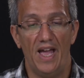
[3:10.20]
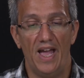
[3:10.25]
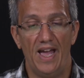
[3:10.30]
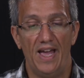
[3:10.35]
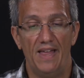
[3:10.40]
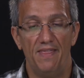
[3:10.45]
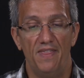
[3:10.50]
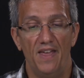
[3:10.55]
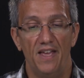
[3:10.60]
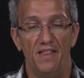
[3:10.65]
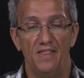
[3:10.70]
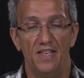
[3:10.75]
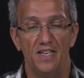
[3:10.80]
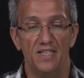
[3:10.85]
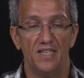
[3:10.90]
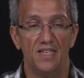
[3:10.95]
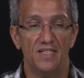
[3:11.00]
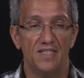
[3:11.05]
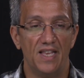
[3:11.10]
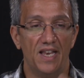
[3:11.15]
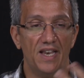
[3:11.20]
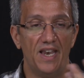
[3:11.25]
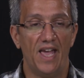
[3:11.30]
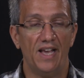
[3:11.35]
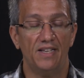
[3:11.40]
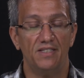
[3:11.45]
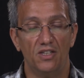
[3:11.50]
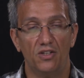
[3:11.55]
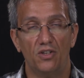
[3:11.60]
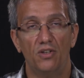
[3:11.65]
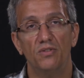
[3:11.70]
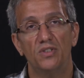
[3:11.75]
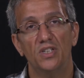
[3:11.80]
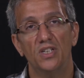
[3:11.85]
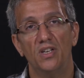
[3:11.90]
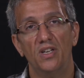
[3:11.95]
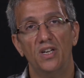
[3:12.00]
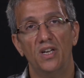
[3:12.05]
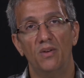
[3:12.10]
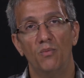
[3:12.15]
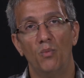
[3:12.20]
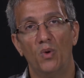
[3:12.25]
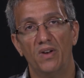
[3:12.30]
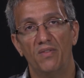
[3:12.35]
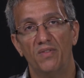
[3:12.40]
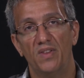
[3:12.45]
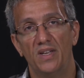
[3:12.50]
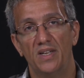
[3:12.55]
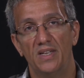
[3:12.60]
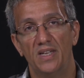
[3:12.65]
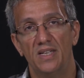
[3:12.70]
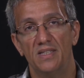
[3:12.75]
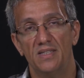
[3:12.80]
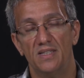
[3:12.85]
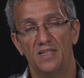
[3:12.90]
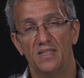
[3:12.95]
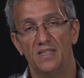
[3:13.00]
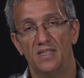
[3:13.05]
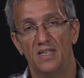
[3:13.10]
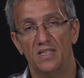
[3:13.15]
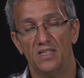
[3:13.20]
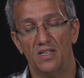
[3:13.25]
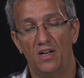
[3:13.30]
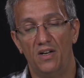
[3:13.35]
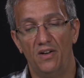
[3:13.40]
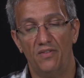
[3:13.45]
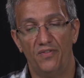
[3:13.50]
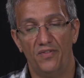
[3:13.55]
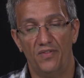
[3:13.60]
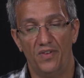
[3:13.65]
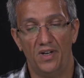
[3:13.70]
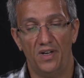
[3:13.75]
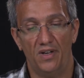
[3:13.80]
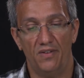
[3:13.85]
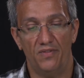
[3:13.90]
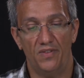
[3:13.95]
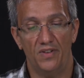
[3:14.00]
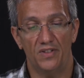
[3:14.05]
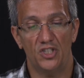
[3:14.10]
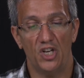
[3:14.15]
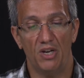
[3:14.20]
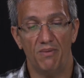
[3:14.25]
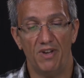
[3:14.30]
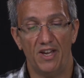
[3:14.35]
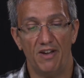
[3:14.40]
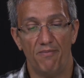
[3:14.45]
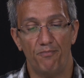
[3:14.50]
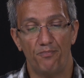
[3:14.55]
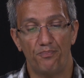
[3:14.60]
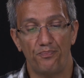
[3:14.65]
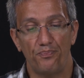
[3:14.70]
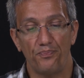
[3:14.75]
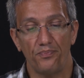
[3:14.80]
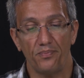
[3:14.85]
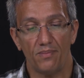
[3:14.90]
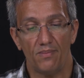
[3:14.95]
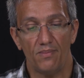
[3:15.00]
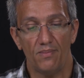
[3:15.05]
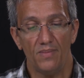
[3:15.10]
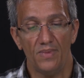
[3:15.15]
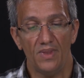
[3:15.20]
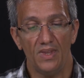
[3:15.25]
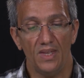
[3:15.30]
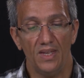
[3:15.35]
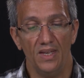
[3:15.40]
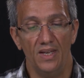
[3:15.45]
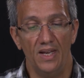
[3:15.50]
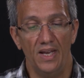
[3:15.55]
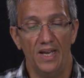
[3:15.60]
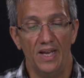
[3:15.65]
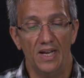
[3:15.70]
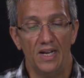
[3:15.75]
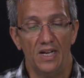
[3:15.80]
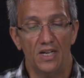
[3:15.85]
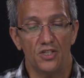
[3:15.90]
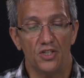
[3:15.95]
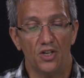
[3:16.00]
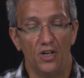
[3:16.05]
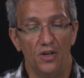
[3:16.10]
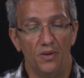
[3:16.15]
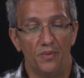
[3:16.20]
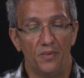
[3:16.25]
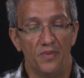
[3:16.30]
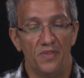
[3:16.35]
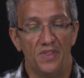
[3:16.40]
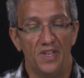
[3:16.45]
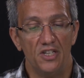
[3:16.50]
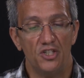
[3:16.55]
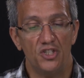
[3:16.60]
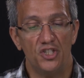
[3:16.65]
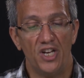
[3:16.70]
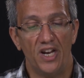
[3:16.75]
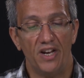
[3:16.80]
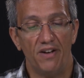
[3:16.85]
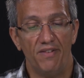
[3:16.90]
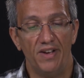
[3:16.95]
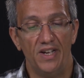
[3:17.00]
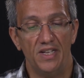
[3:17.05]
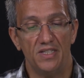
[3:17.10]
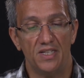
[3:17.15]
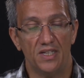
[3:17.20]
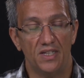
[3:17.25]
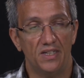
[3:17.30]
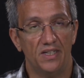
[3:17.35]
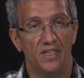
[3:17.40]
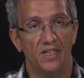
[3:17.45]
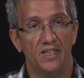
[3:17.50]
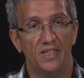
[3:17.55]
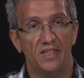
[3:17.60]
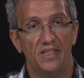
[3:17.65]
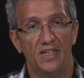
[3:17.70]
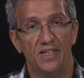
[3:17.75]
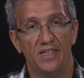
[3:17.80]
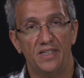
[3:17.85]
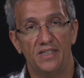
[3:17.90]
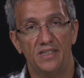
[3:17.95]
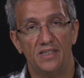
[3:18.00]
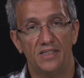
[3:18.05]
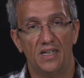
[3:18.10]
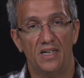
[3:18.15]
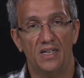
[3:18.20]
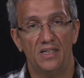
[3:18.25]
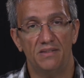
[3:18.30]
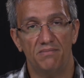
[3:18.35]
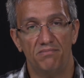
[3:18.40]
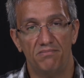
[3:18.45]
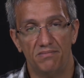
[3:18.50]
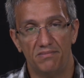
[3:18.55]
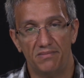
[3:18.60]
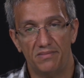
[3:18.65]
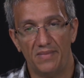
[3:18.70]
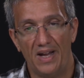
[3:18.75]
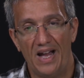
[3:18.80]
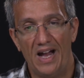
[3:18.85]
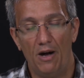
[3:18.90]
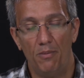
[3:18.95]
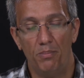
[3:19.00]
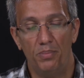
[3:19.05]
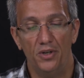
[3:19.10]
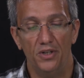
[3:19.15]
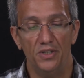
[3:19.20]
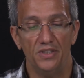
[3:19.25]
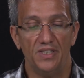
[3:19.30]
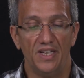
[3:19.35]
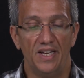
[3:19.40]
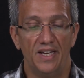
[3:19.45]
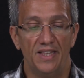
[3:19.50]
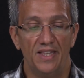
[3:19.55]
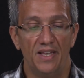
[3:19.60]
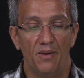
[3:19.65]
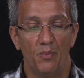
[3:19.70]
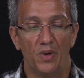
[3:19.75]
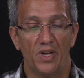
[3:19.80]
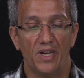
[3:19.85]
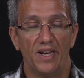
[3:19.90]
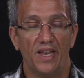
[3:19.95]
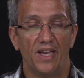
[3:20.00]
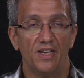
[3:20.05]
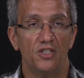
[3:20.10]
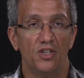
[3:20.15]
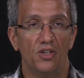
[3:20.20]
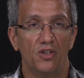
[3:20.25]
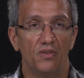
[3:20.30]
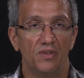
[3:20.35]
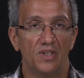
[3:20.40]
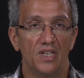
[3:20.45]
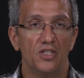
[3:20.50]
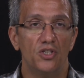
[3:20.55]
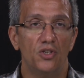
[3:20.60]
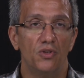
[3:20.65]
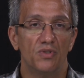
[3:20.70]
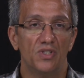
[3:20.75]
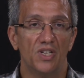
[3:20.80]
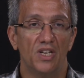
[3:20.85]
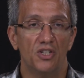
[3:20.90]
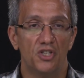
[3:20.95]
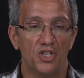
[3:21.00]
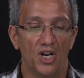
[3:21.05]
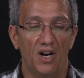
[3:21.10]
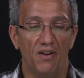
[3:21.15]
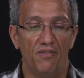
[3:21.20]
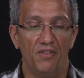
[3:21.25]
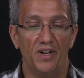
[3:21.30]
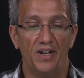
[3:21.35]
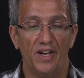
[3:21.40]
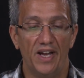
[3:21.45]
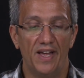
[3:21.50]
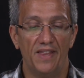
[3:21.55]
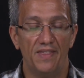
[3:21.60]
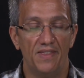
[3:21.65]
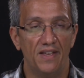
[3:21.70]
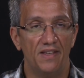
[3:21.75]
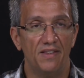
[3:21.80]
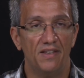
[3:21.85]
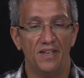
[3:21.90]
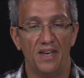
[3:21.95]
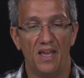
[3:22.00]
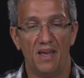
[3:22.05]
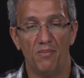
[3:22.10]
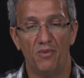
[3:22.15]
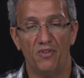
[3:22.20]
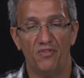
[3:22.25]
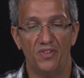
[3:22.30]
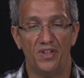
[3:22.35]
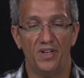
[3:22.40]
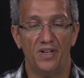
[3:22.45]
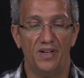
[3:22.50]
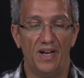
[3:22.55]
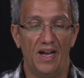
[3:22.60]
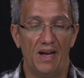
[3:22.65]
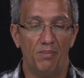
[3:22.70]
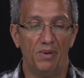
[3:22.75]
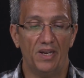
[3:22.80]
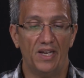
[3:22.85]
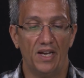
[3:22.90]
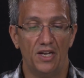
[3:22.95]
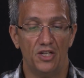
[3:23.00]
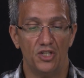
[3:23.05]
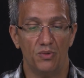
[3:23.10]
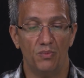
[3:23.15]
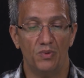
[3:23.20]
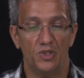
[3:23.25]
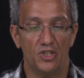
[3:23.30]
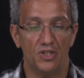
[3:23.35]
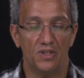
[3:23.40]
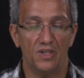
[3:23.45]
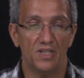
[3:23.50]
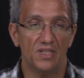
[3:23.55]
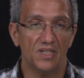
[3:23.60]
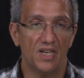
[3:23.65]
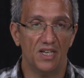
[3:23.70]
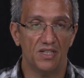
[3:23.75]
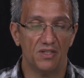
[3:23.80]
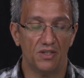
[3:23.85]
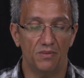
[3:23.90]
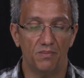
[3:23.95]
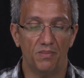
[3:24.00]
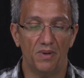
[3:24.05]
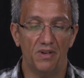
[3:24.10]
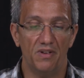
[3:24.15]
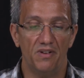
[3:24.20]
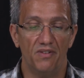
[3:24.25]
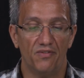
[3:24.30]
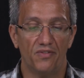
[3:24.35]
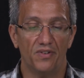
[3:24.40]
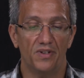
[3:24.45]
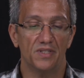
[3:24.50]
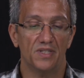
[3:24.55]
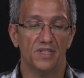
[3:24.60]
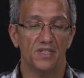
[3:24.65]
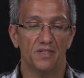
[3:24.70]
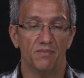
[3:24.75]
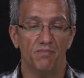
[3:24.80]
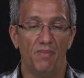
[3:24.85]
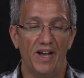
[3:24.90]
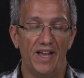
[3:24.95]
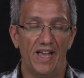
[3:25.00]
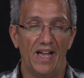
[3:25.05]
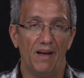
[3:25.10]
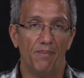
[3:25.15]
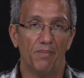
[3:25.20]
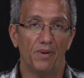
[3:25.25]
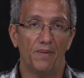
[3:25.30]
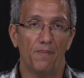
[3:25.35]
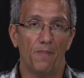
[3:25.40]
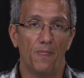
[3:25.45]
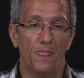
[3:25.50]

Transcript: And then this is then executed in one of the instances of the JVM. So this generates an output, and then we can execute this using Java and then the name of the application, which in this case could be, for instance, my app.